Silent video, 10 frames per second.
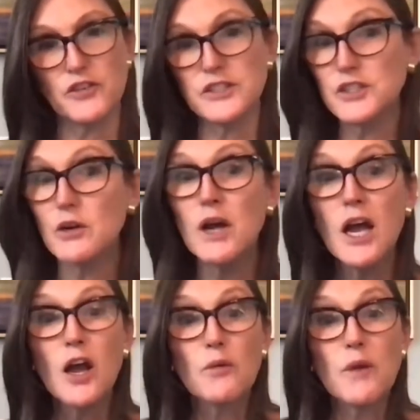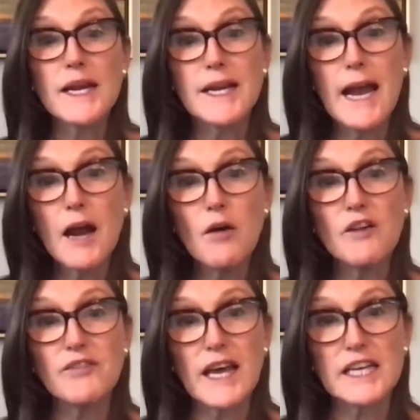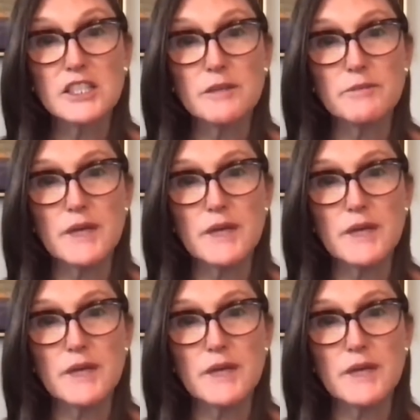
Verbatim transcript: And so right now, our flagship